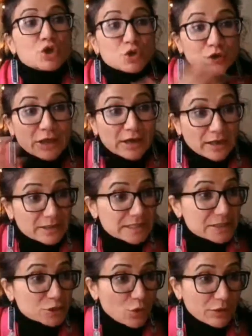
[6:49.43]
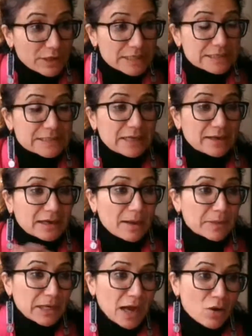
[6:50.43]
so there are these stories that are
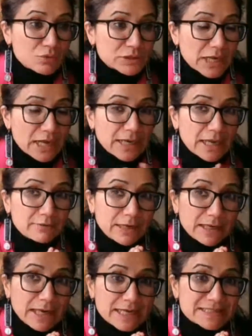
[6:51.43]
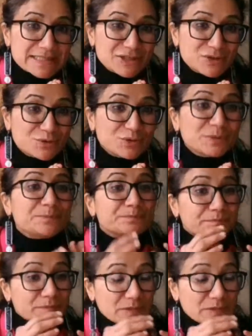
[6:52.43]
coming out and i realize that you know